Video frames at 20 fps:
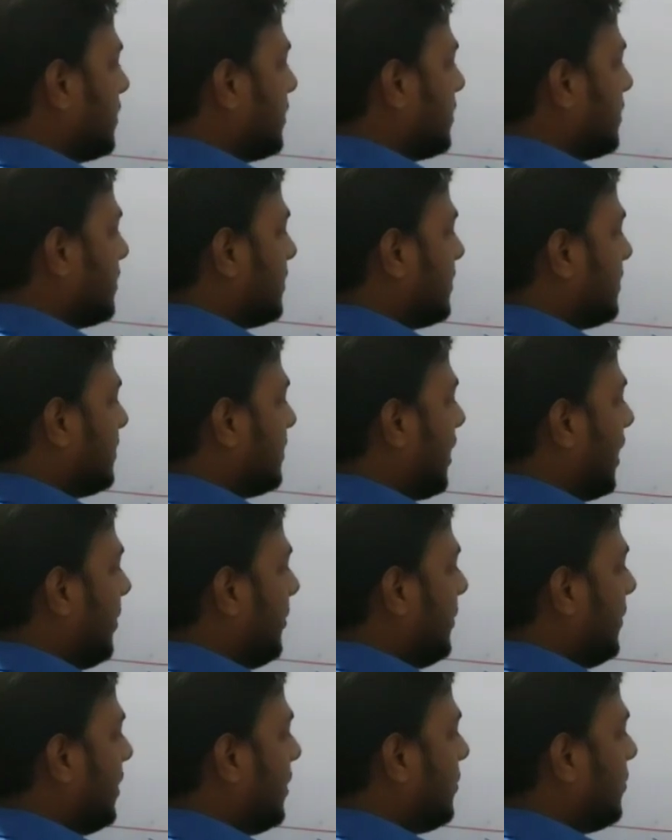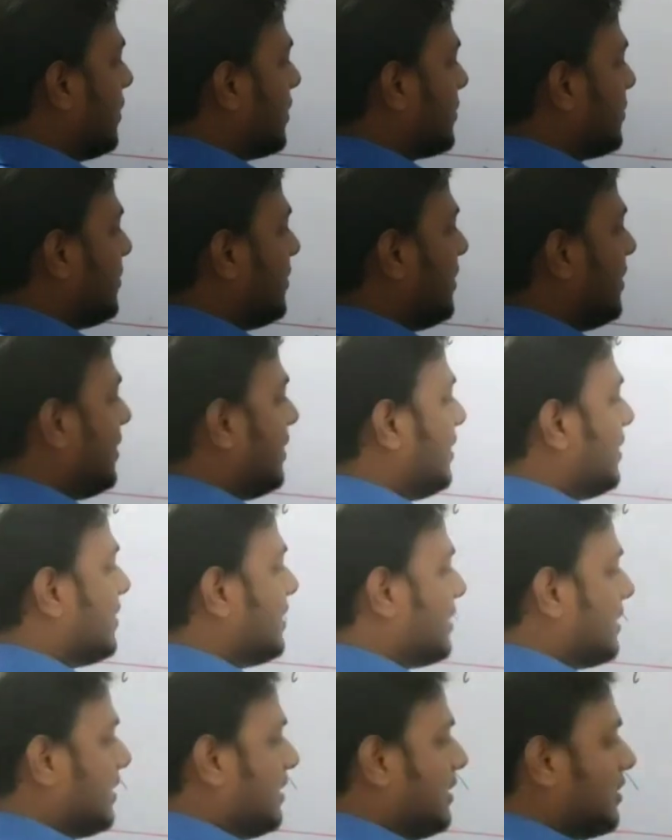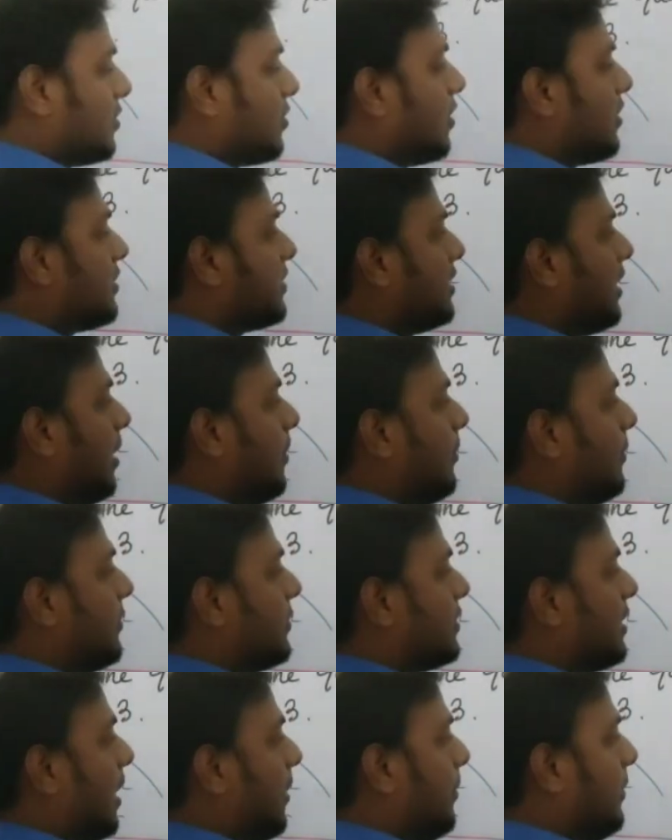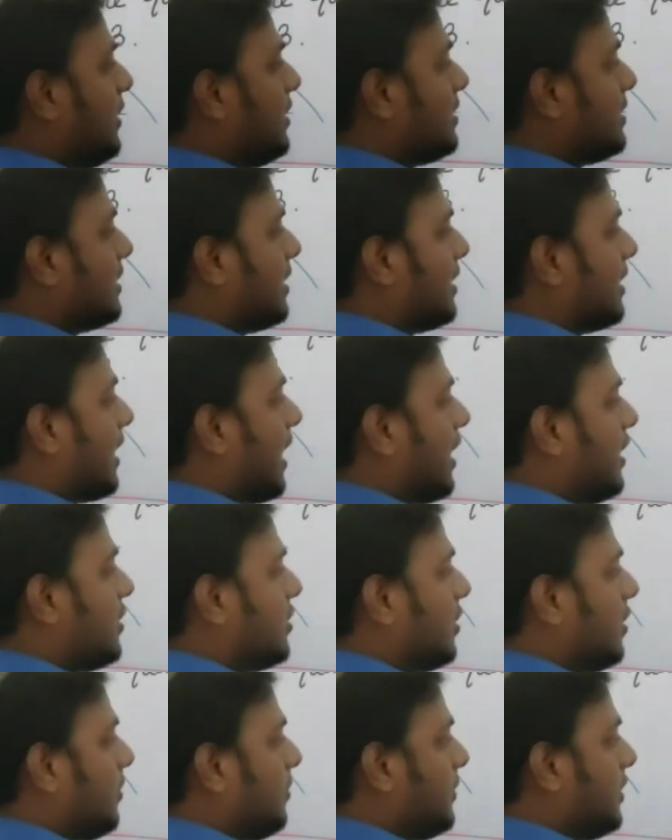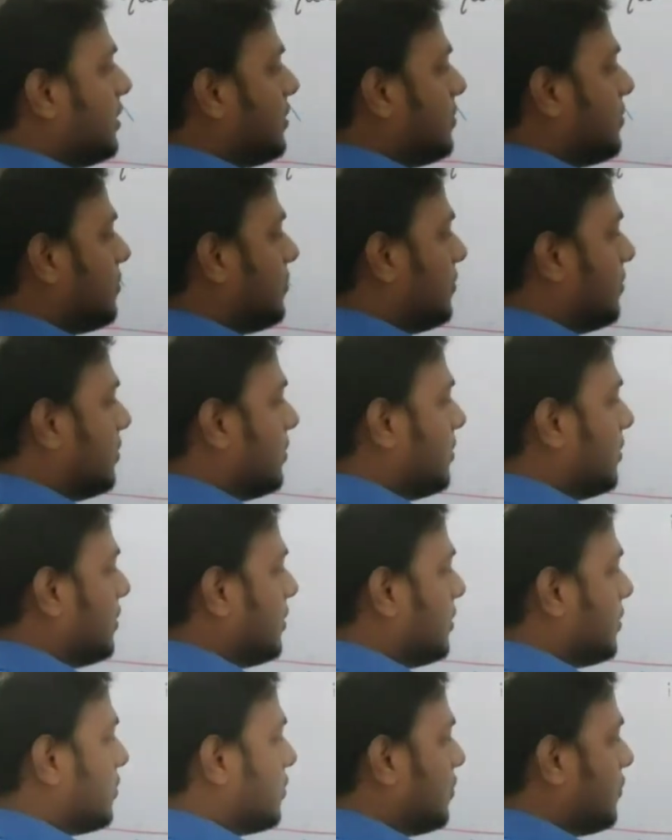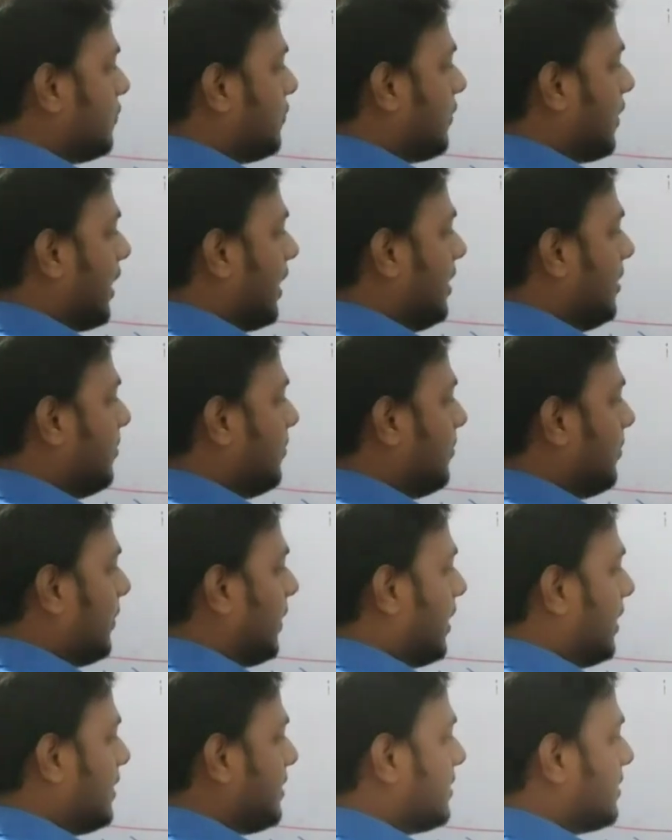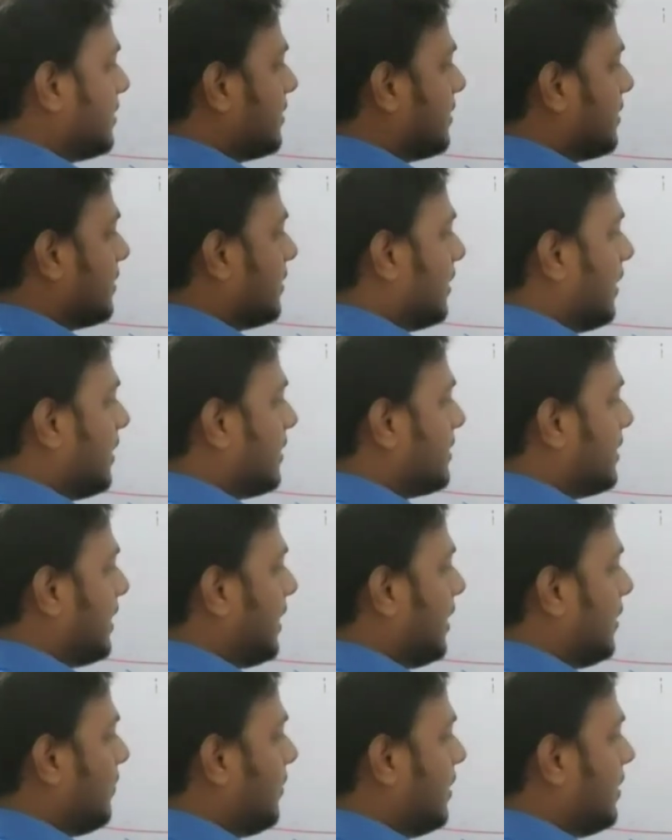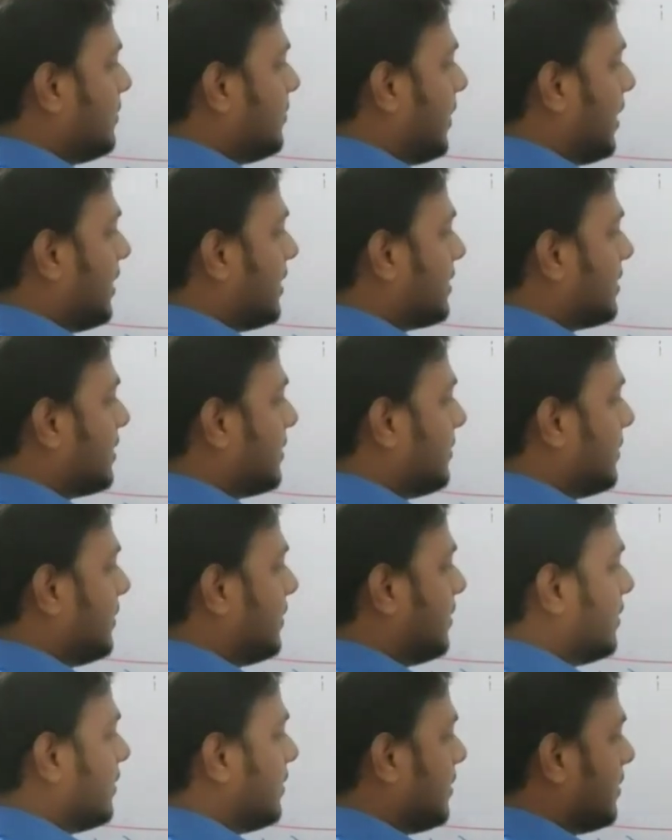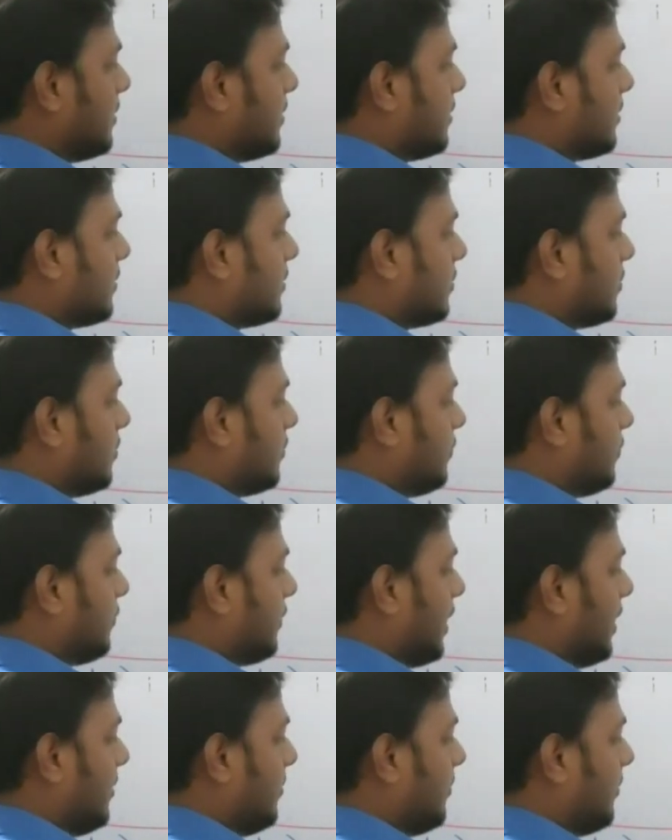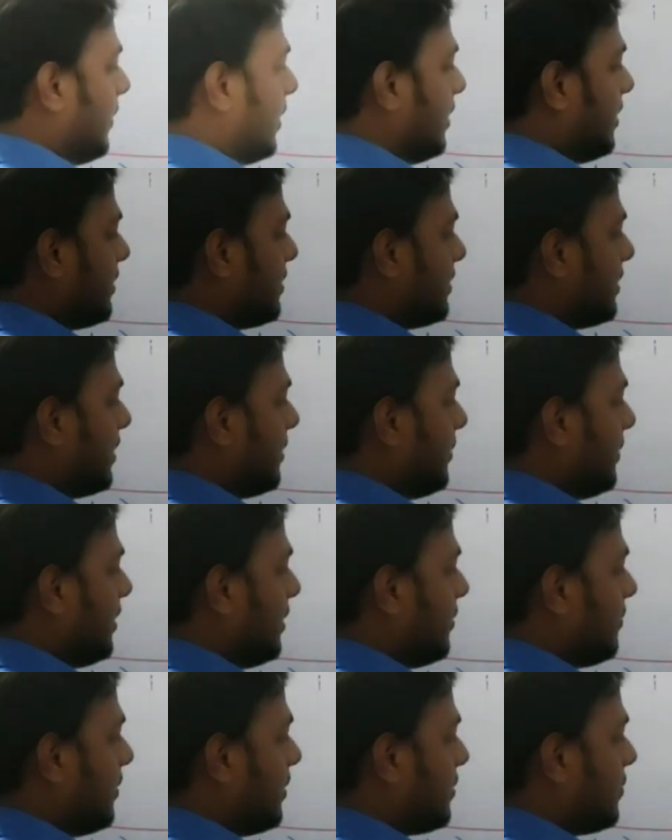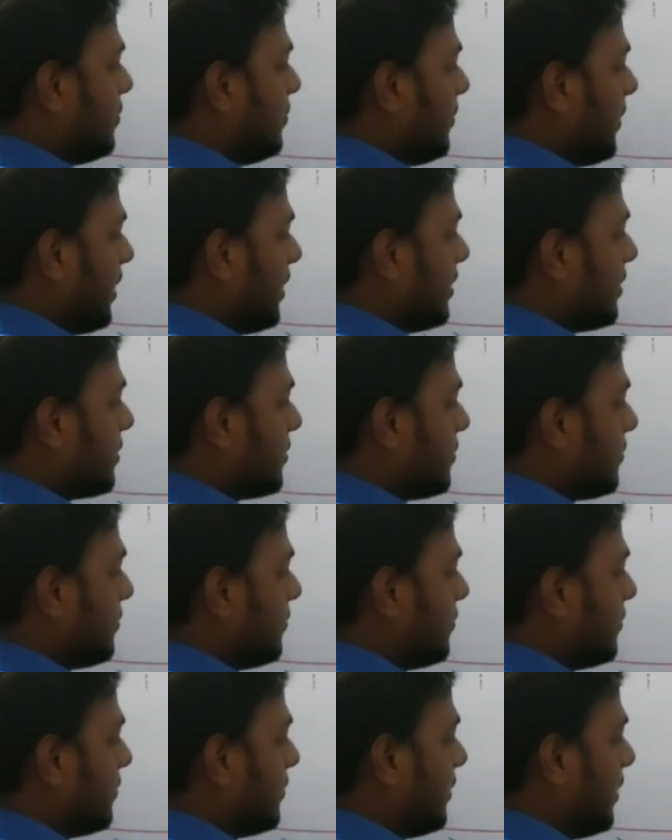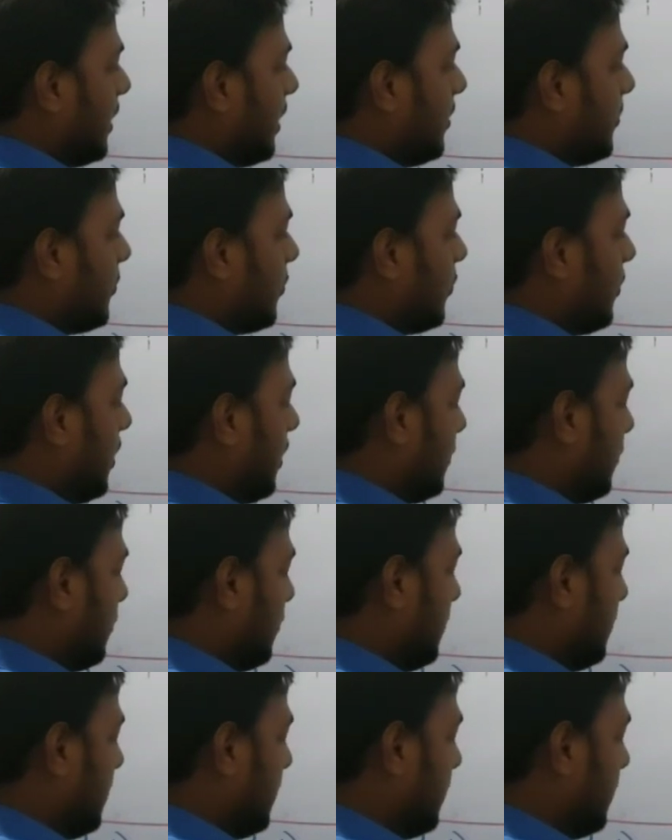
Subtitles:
sum equals to, in short, sum means addition of these two. So 5 plus and second one is minus 7. So 5 minus 7 equals to minus 2, and product will be